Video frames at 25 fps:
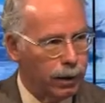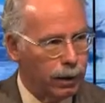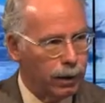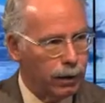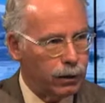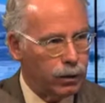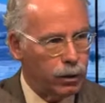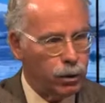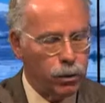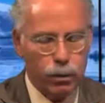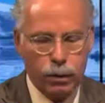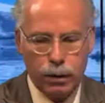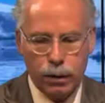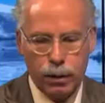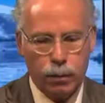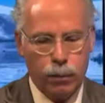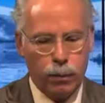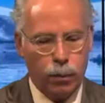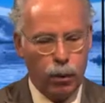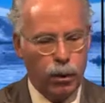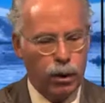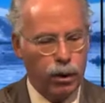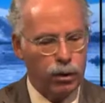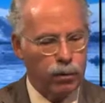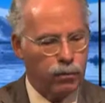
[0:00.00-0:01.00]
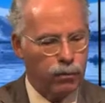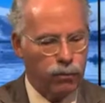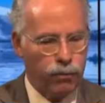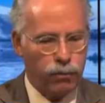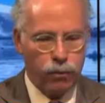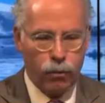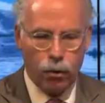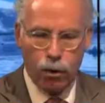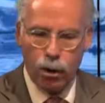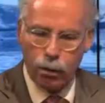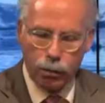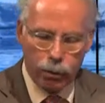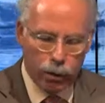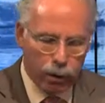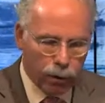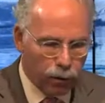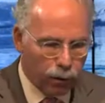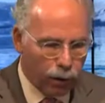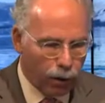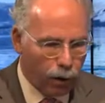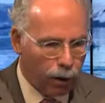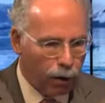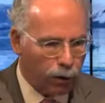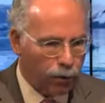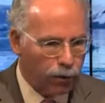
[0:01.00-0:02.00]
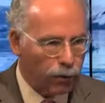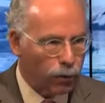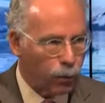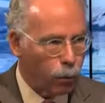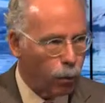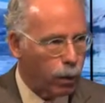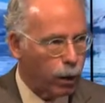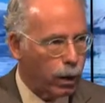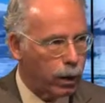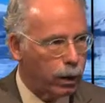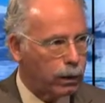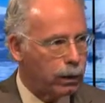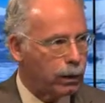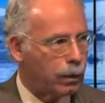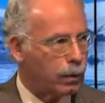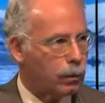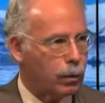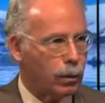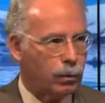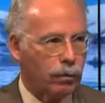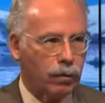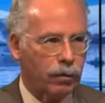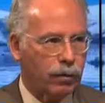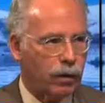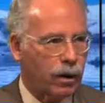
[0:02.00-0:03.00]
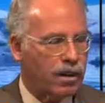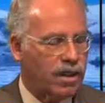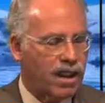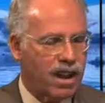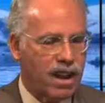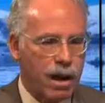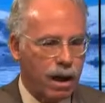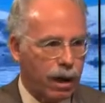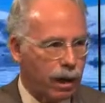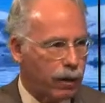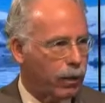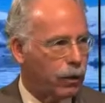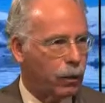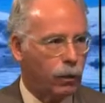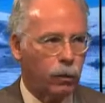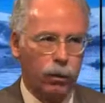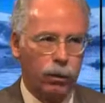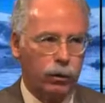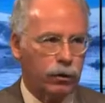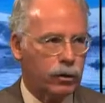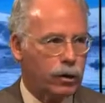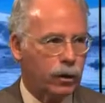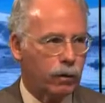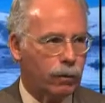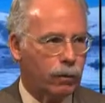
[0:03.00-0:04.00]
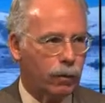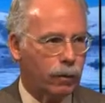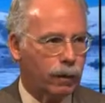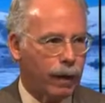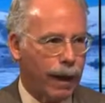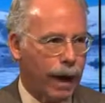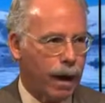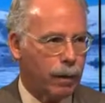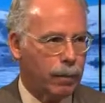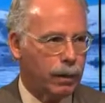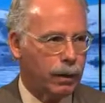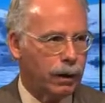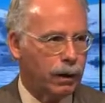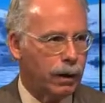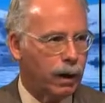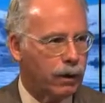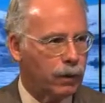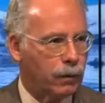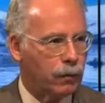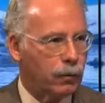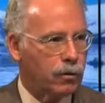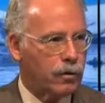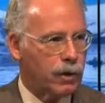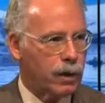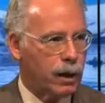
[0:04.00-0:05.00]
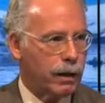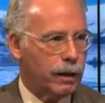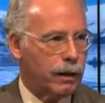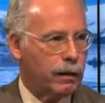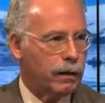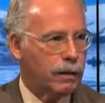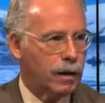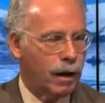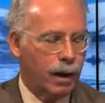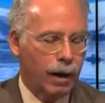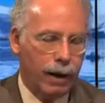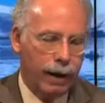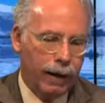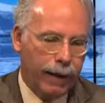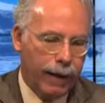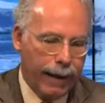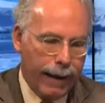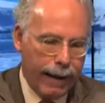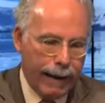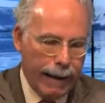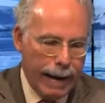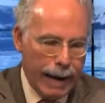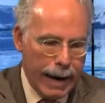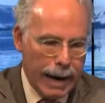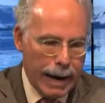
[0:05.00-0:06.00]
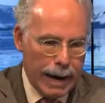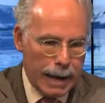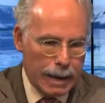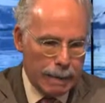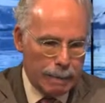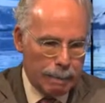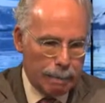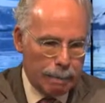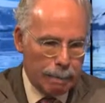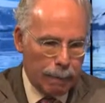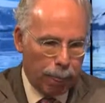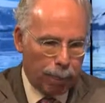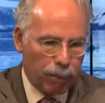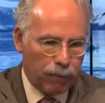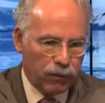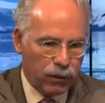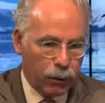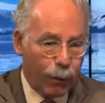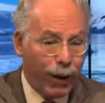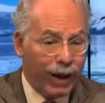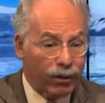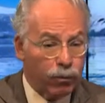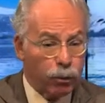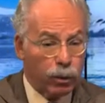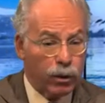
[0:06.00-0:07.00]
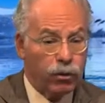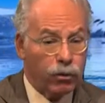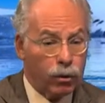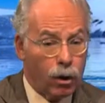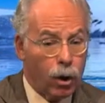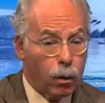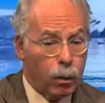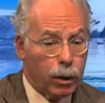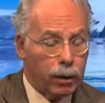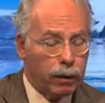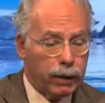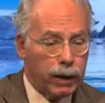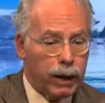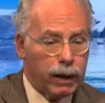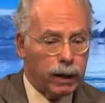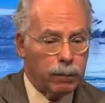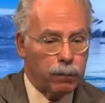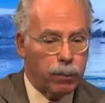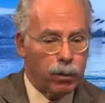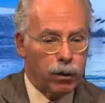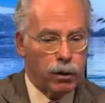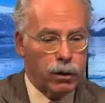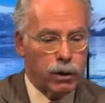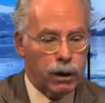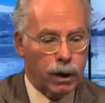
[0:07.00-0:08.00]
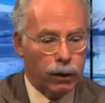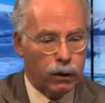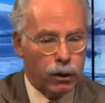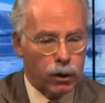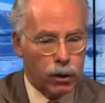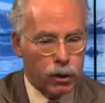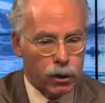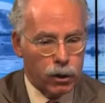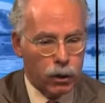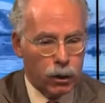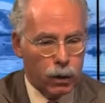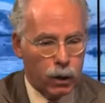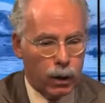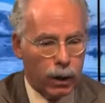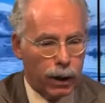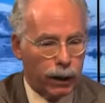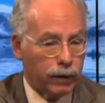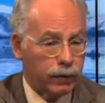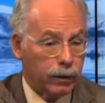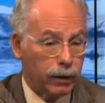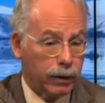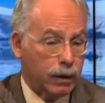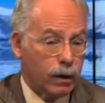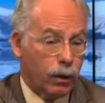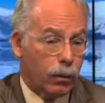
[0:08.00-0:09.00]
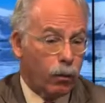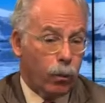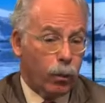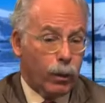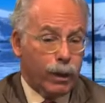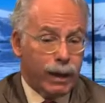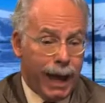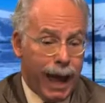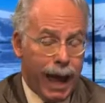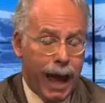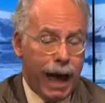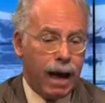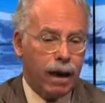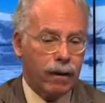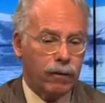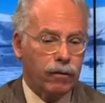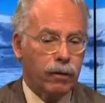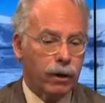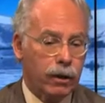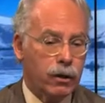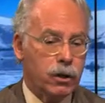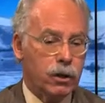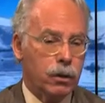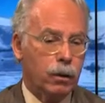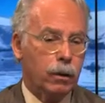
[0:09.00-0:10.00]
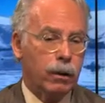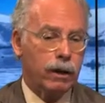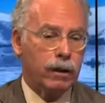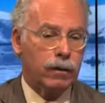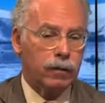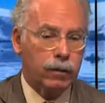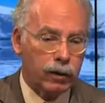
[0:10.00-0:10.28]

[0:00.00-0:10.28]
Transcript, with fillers: You can put it in forward as hard as you want. You can put it in reverse. Nothing will will happen. Nothing will change. Um, so as we saw we were getting pushed onto shore, I said, we have a choice.